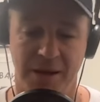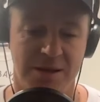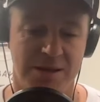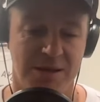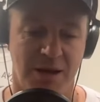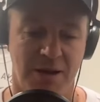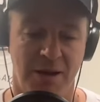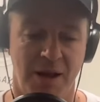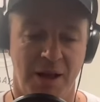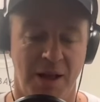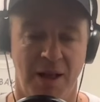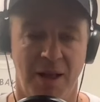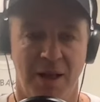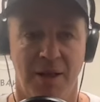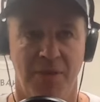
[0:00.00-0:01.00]
So
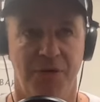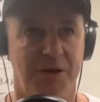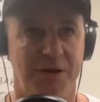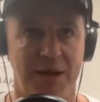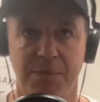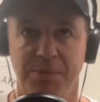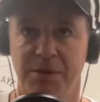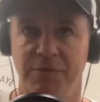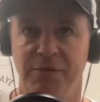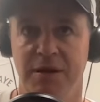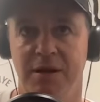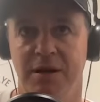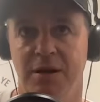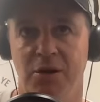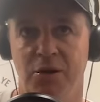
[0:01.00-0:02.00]
the depth of
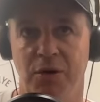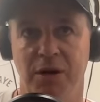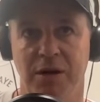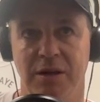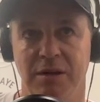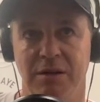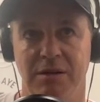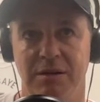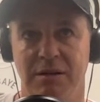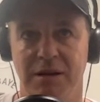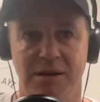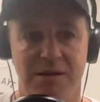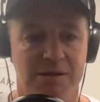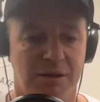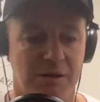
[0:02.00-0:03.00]
Indian cricket,
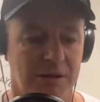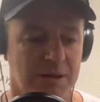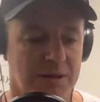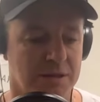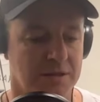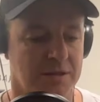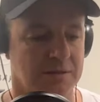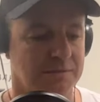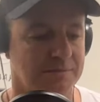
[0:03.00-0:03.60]
it's like this,